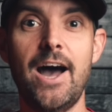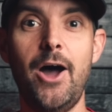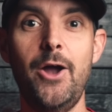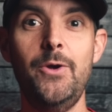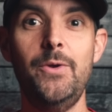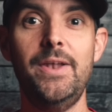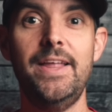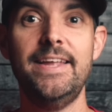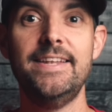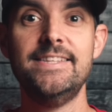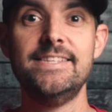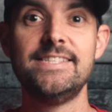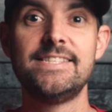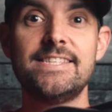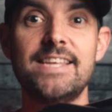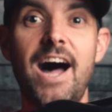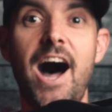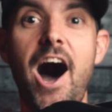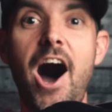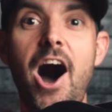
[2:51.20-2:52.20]

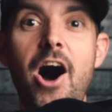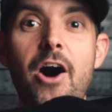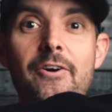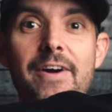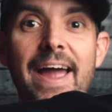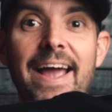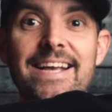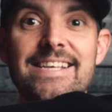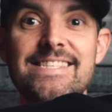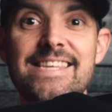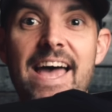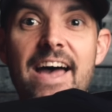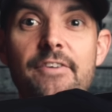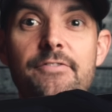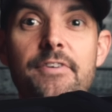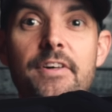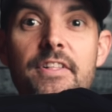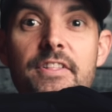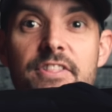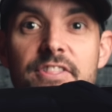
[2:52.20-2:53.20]
Öhlins
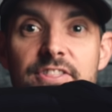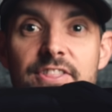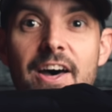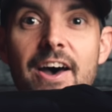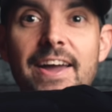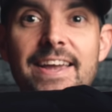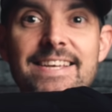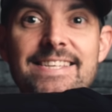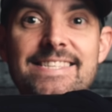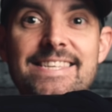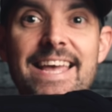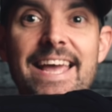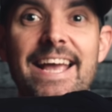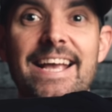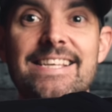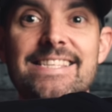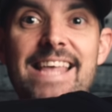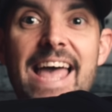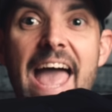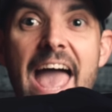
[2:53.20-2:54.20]
RXF
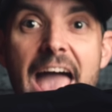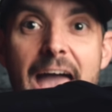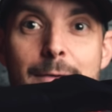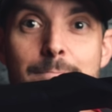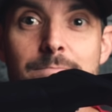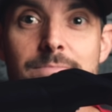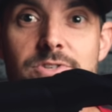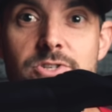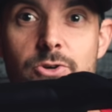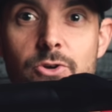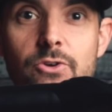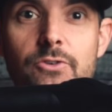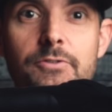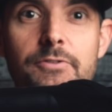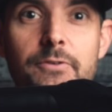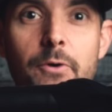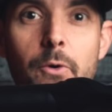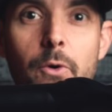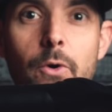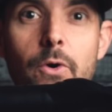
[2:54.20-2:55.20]
36 M2
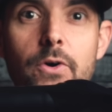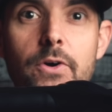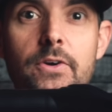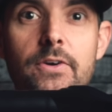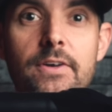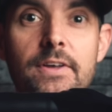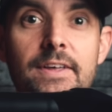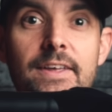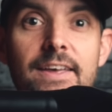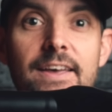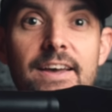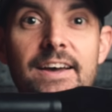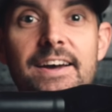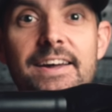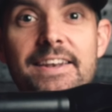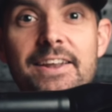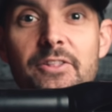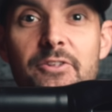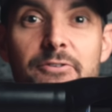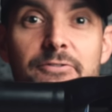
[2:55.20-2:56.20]
fork.
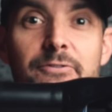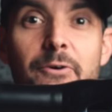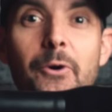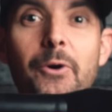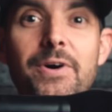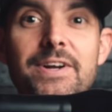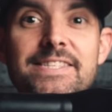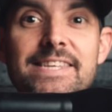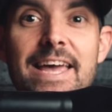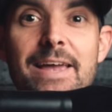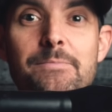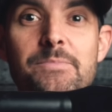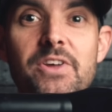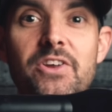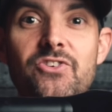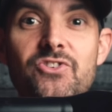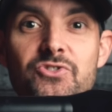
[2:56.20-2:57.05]
Now the fork's aimed at